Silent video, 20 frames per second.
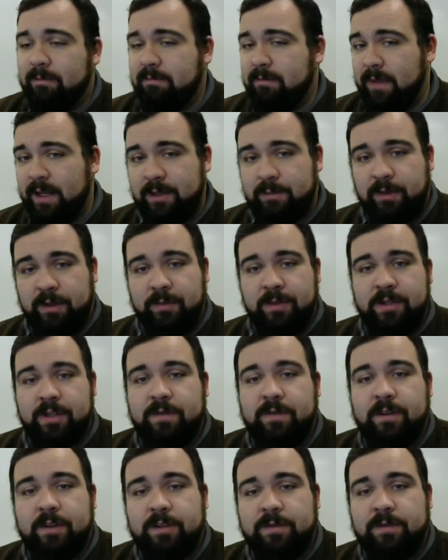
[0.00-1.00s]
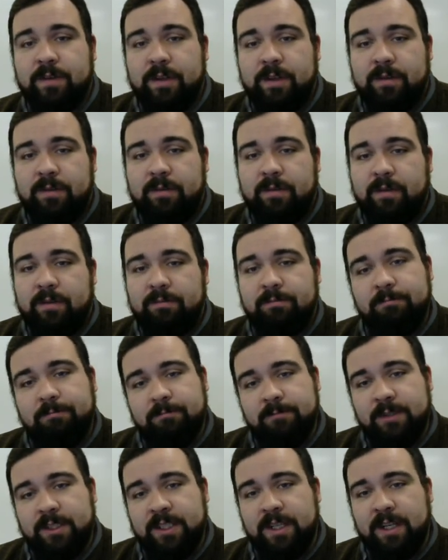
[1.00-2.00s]
That's pretty much it for this video.
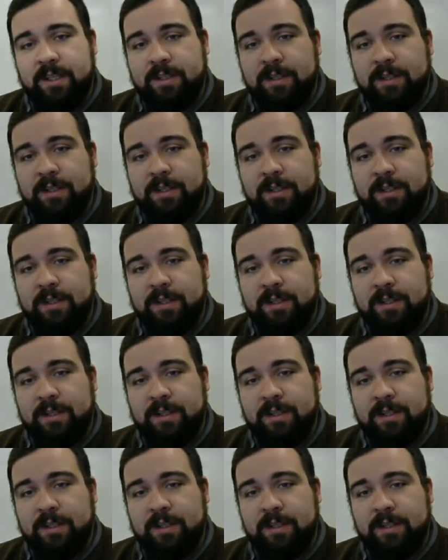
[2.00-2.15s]
See you next